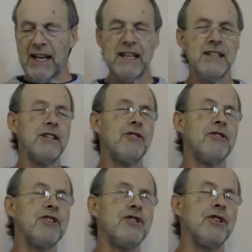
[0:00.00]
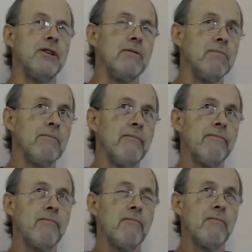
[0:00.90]
anti-Christian.
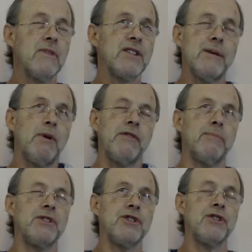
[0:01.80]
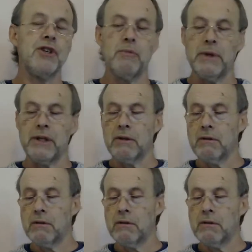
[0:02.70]
Some of them are just stupid.